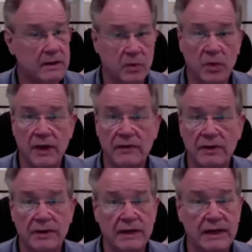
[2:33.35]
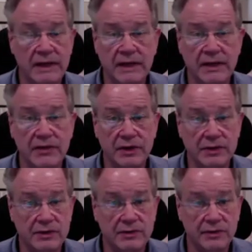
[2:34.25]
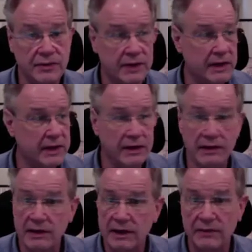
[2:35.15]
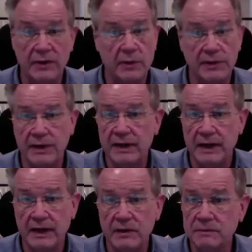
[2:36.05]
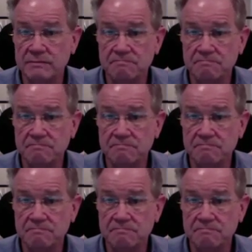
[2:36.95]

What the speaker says: Whatever the need is that you're fulfilling, they're living with it now